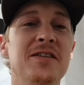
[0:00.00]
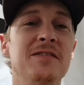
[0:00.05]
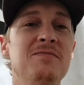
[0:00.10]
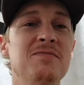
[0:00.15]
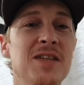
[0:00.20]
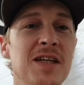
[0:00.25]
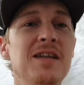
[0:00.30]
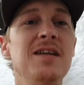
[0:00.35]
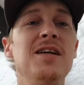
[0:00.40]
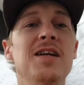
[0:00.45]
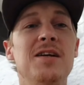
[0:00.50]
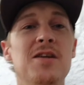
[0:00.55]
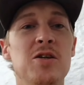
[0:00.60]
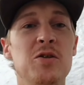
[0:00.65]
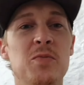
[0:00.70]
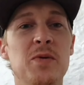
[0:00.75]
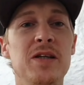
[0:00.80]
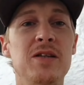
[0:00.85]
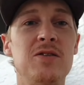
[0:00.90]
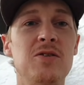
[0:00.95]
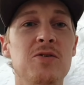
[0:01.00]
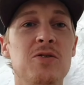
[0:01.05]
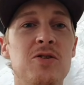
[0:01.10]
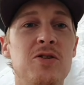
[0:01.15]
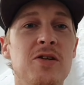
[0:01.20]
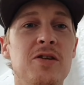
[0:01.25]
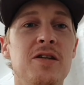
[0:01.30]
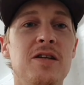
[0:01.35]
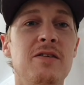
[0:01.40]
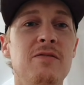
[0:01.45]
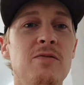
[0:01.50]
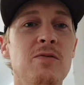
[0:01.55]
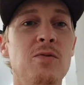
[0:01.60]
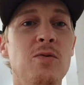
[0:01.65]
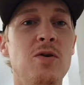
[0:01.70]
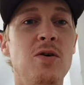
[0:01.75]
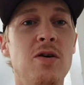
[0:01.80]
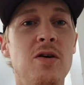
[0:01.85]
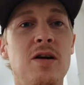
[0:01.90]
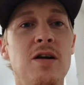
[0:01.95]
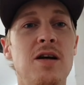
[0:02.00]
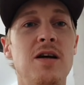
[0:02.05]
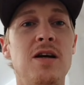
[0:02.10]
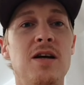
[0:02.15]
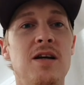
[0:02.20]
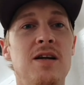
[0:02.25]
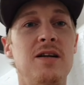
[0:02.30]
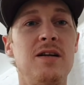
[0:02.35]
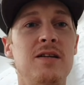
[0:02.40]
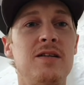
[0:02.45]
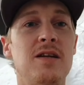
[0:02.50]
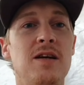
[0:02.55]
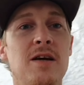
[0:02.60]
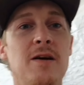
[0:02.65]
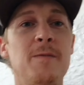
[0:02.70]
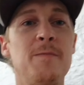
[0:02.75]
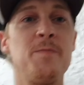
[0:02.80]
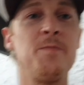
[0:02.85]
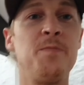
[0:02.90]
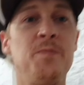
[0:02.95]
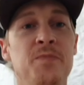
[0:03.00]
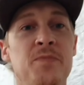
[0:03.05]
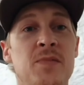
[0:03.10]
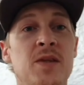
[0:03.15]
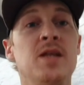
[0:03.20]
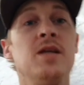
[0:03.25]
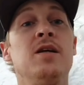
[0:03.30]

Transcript: right. Speak to you soon, everyone, and um,